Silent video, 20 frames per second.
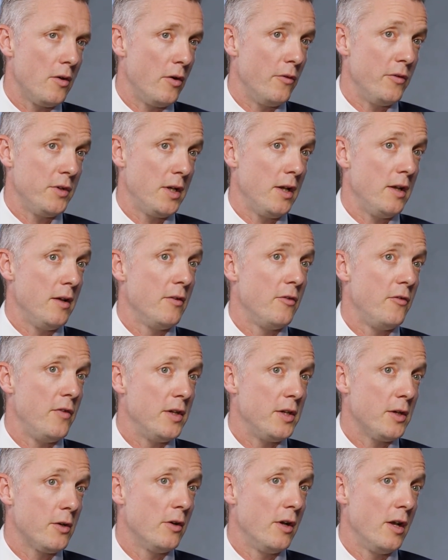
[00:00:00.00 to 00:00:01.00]
obviously,
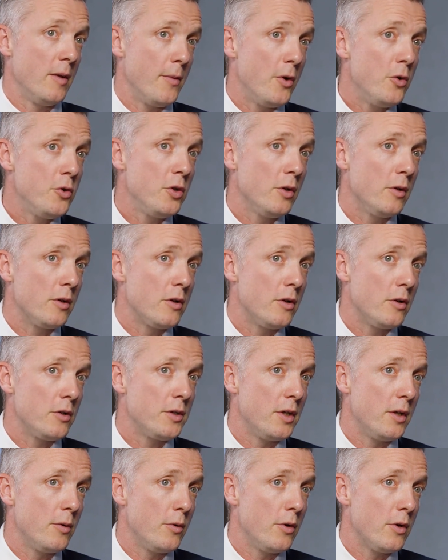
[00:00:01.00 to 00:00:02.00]
physical and emotional
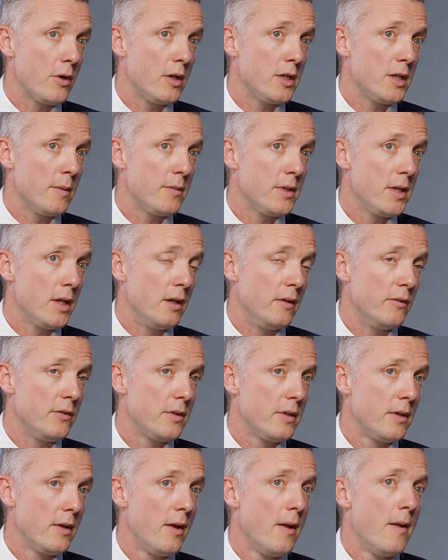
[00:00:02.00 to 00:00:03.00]
cost to the workers
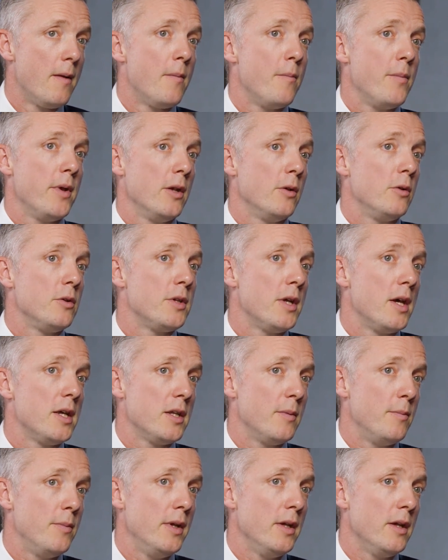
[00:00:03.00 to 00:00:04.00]
themselves, but it also
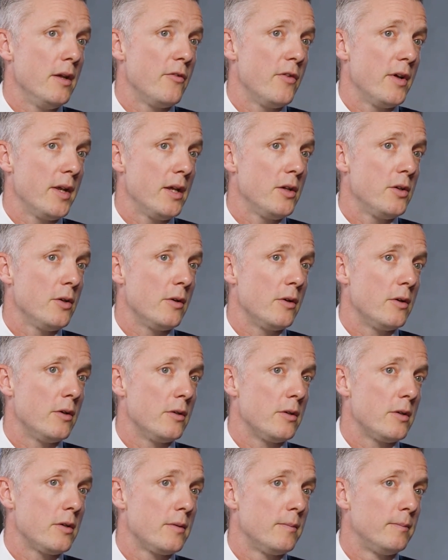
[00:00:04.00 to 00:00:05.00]
has a big financial
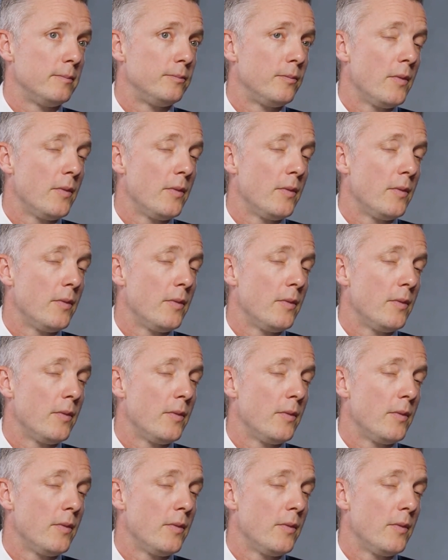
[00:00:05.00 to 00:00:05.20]
cost.